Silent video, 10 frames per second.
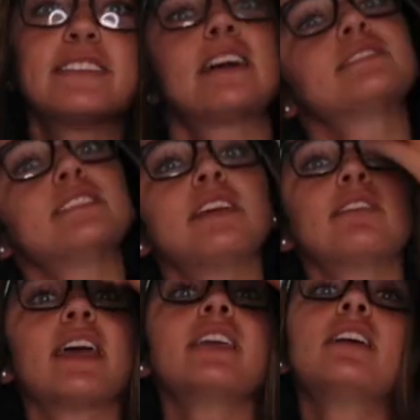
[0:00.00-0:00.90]
house and they were
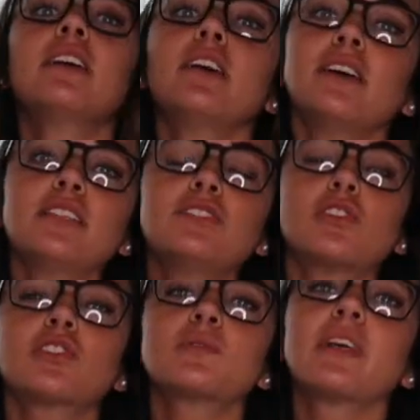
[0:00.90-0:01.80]
like, the
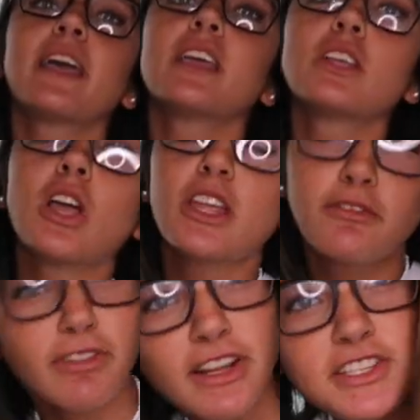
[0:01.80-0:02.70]
adults were like, your
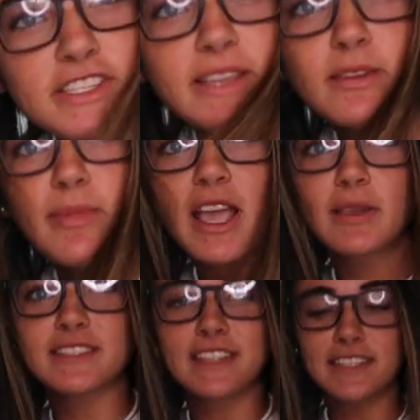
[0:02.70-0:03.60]
flare jeans coming back
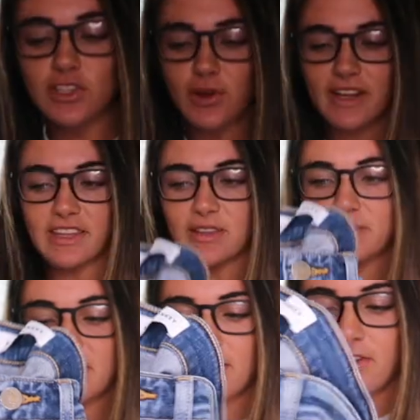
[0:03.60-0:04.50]
because I see you wearing them.
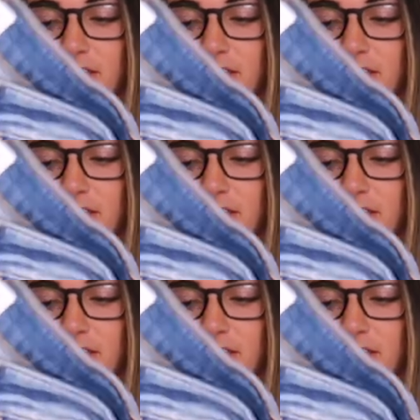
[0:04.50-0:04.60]
So